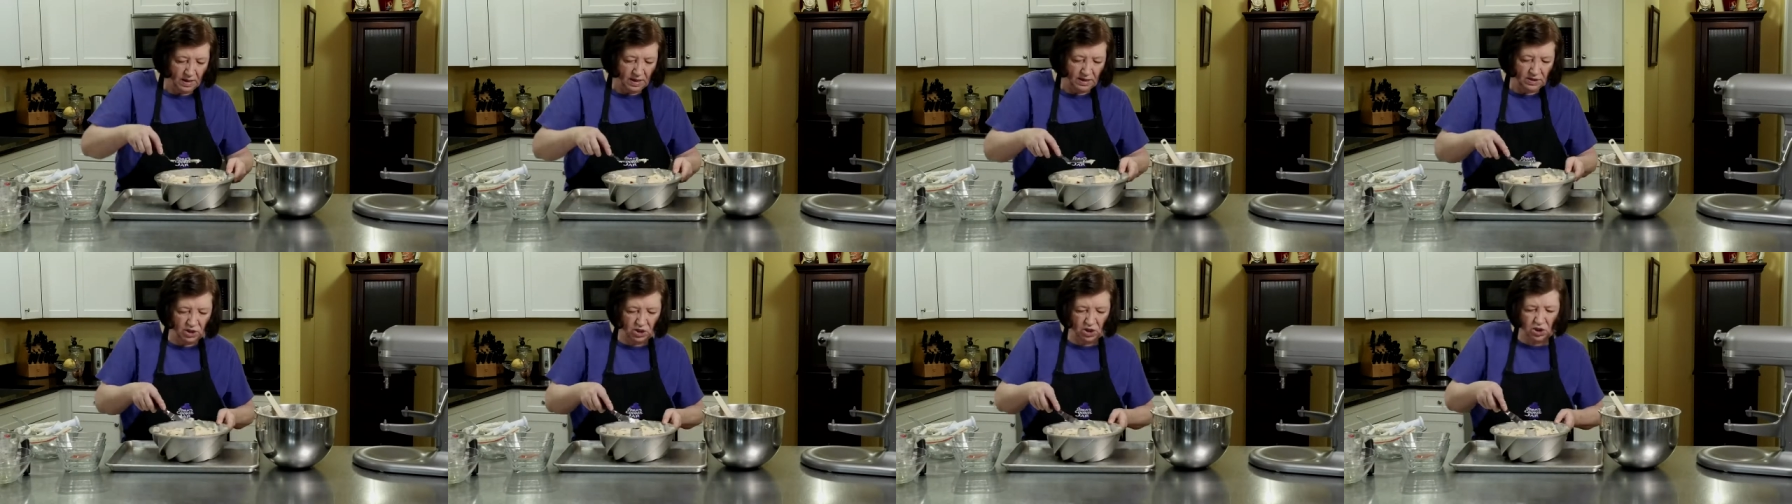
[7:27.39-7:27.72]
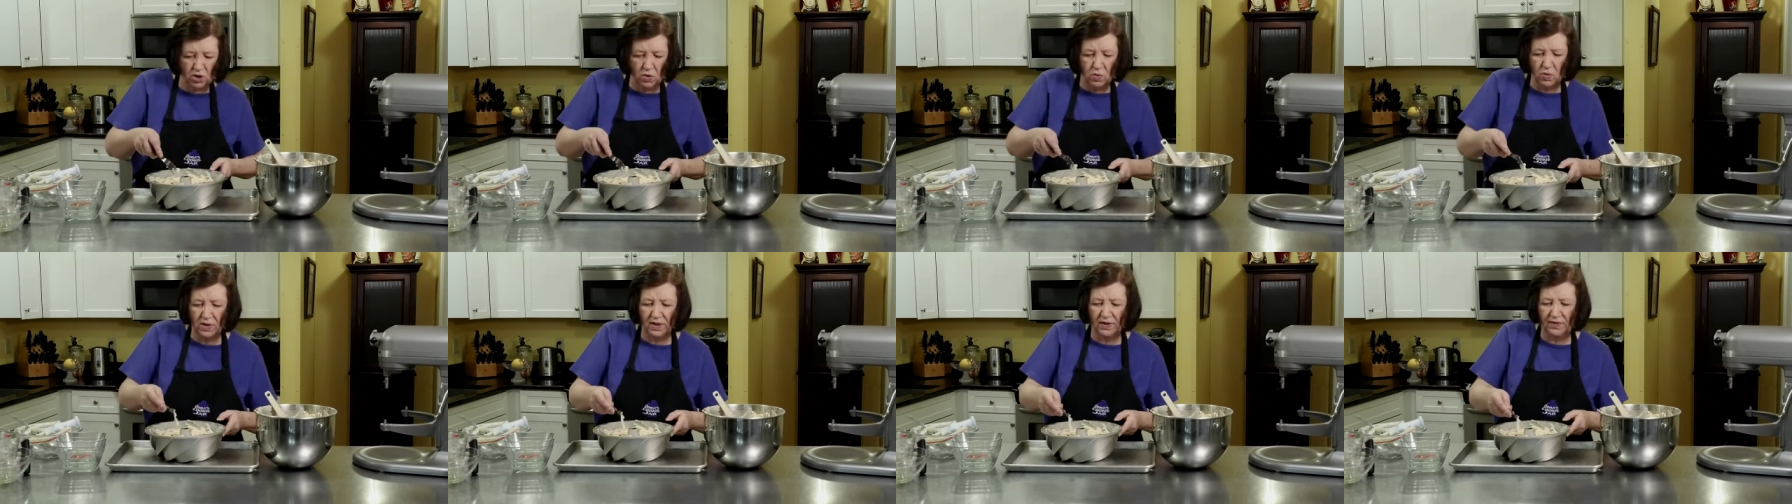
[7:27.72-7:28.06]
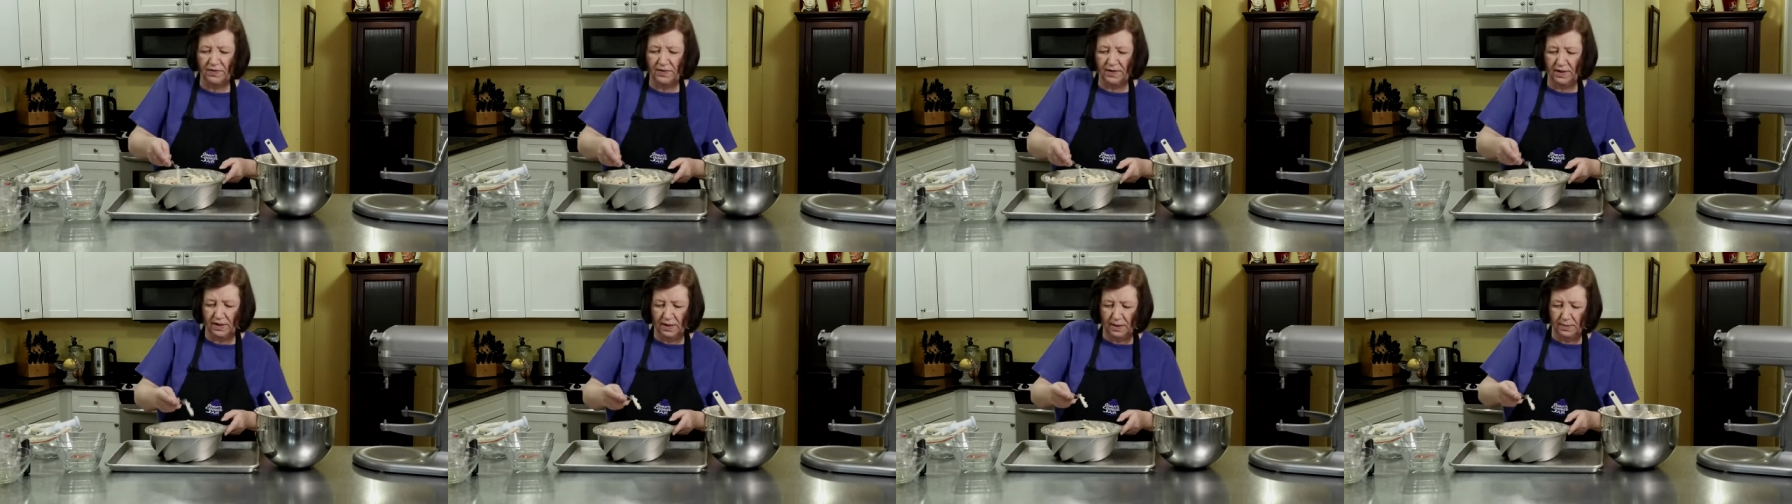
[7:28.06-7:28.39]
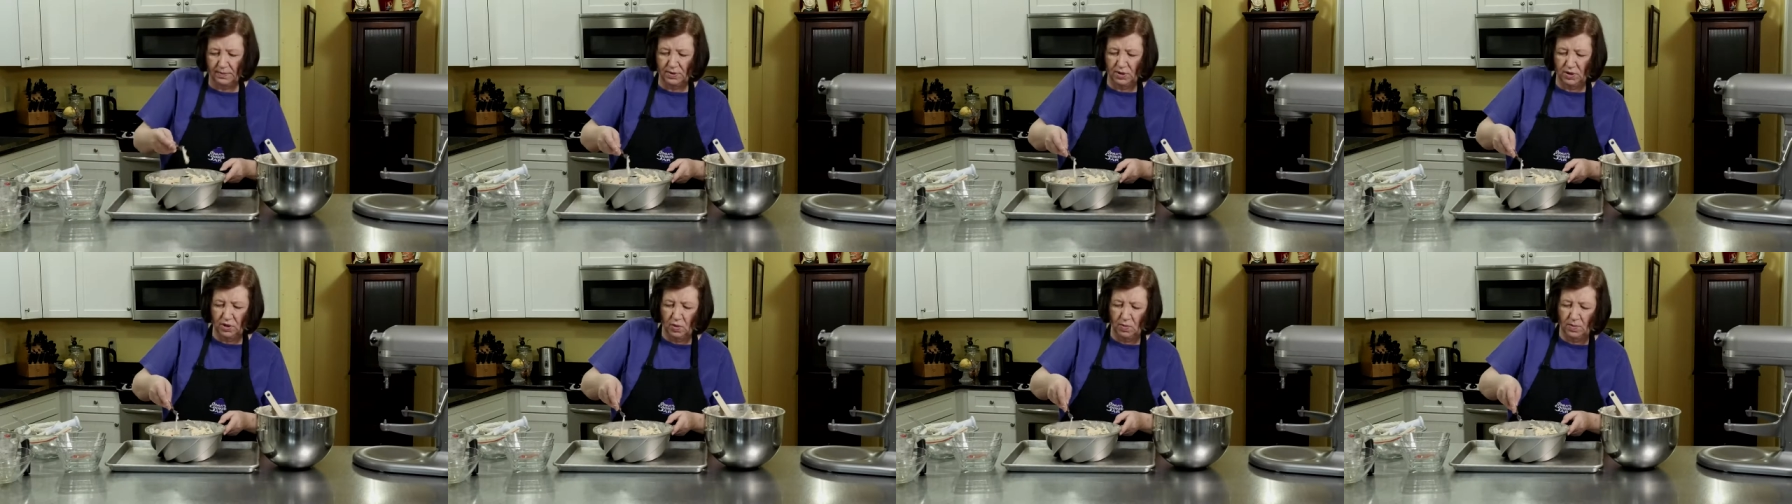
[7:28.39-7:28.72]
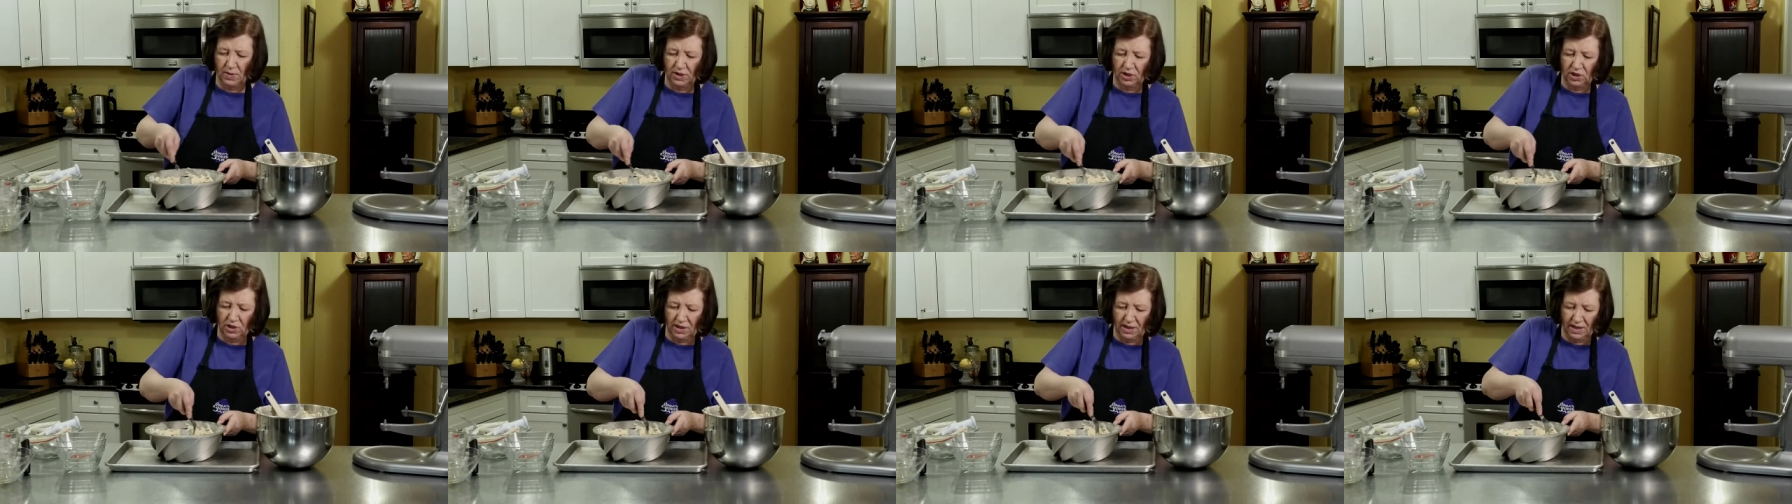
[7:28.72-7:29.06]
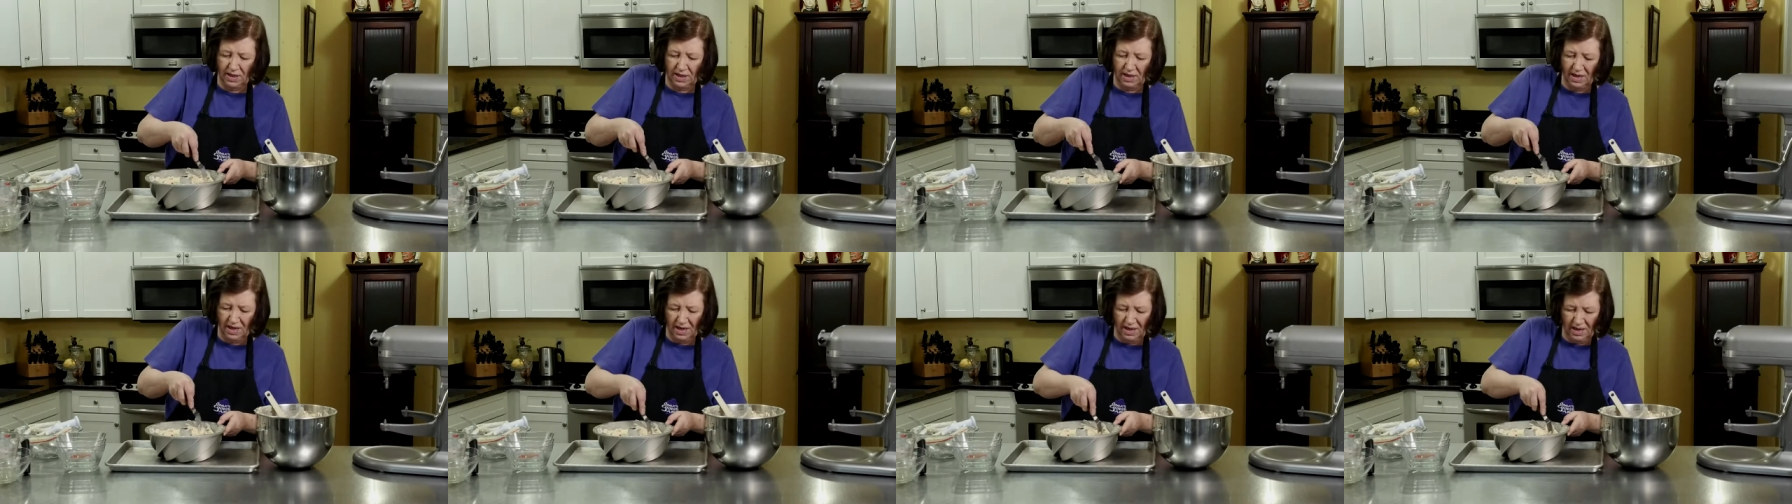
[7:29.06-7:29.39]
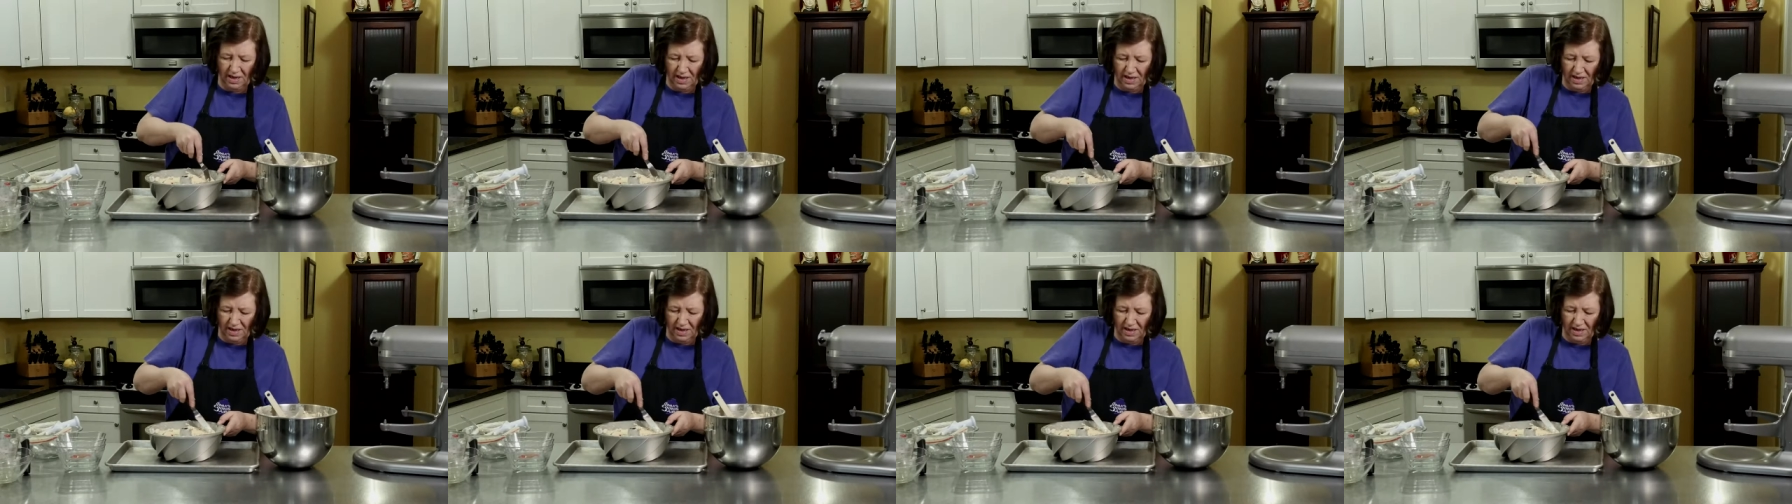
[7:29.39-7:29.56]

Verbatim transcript: I just don't want to fill it up so much that it